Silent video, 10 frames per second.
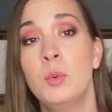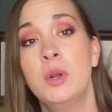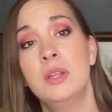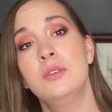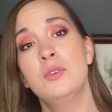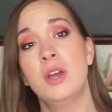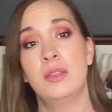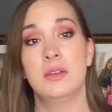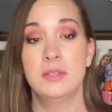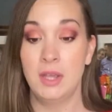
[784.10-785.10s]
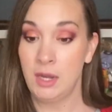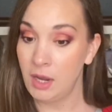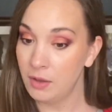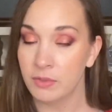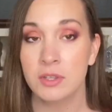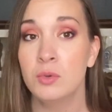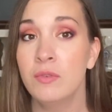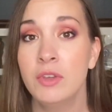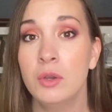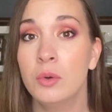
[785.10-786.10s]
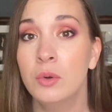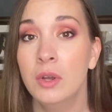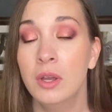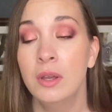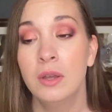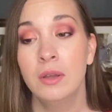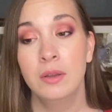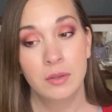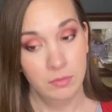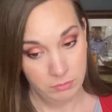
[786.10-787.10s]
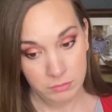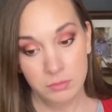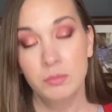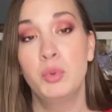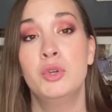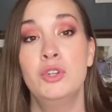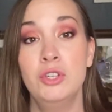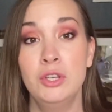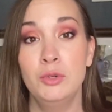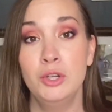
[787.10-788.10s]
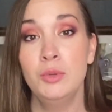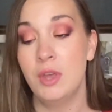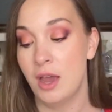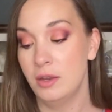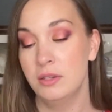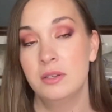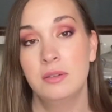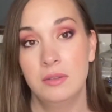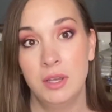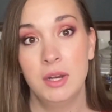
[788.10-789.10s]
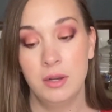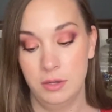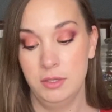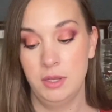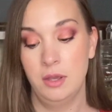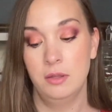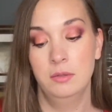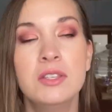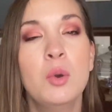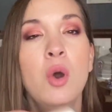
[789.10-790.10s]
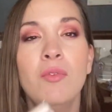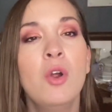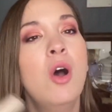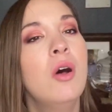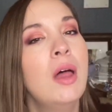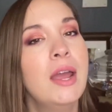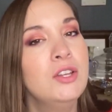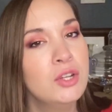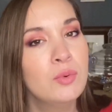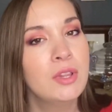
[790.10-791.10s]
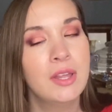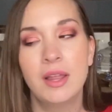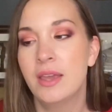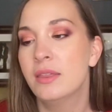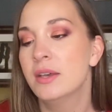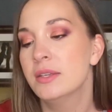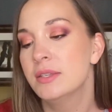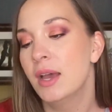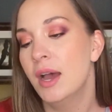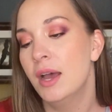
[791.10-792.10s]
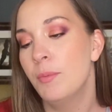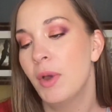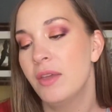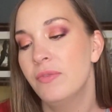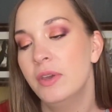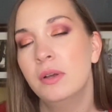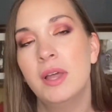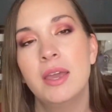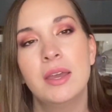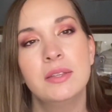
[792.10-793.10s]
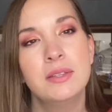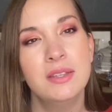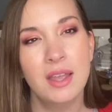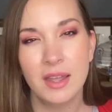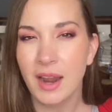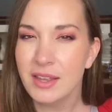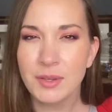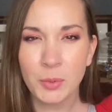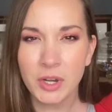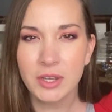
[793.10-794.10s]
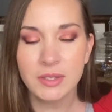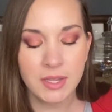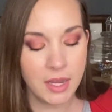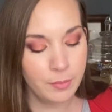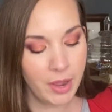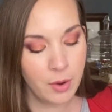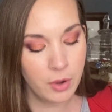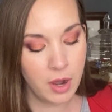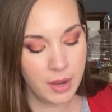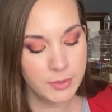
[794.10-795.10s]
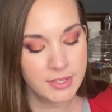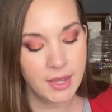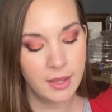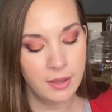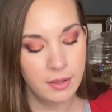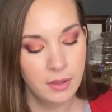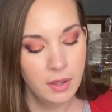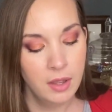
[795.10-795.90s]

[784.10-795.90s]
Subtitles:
wanting to try this, and if this review pushes you to that, get it on sale. So overall, I do really like this. I feel like it has a pretty good staying power. I would say,